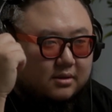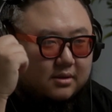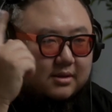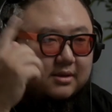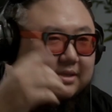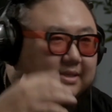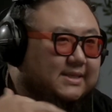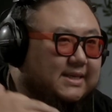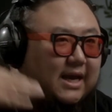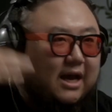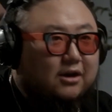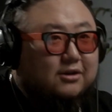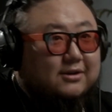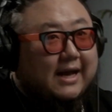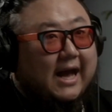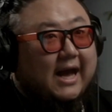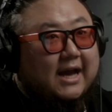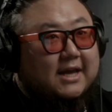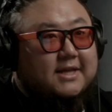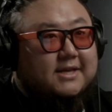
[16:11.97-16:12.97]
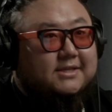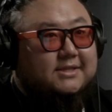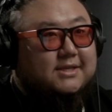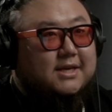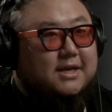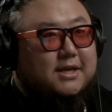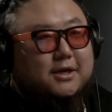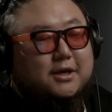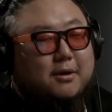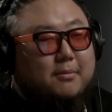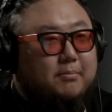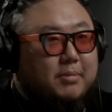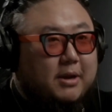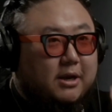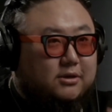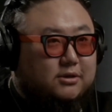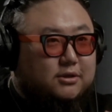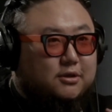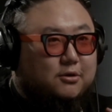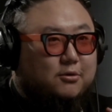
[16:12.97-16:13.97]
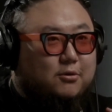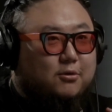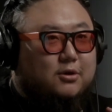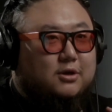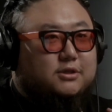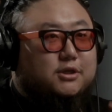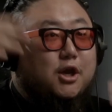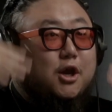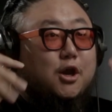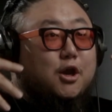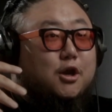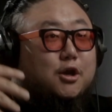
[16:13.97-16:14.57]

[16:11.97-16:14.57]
See how high they sing compared to the chorus?